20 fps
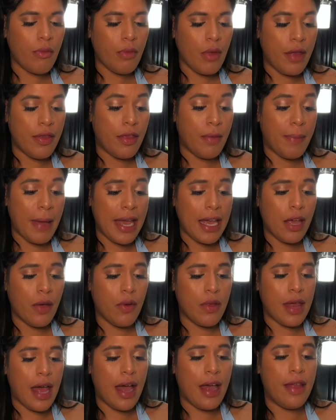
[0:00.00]
the bank it
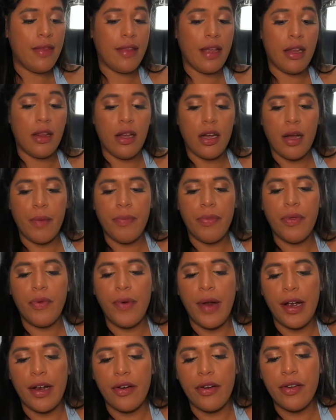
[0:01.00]
was at, and they look up the
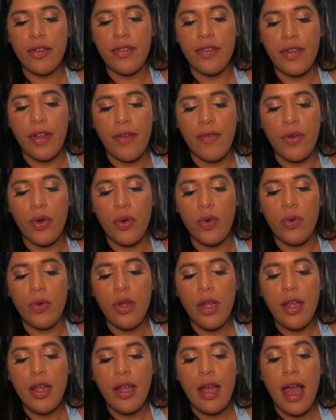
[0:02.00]
records of who,
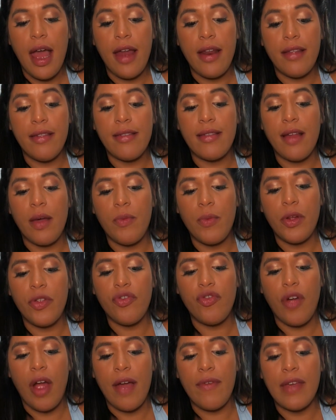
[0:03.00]
and it's someone
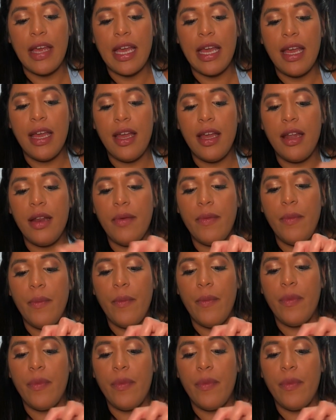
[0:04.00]
driving in,